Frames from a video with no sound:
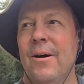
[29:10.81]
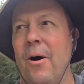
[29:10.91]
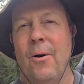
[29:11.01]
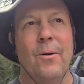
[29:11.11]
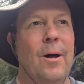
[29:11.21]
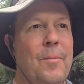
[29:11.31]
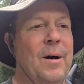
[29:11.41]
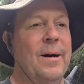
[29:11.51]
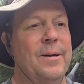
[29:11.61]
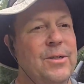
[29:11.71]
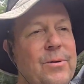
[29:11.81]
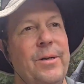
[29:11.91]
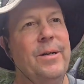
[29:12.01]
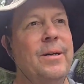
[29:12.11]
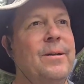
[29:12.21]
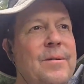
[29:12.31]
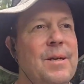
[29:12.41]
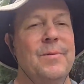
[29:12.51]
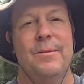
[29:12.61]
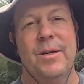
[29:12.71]
hold up behind a tree, and
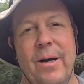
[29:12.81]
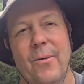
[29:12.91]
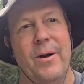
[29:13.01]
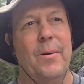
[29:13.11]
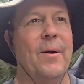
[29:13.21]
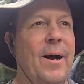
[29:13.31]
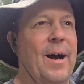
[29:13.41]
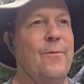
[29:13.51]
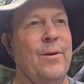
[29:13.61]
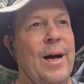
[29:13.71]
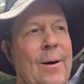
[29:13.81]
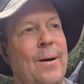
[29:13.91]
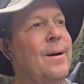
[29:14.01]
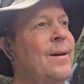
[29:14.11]
sometimes you got to wait about a half an hour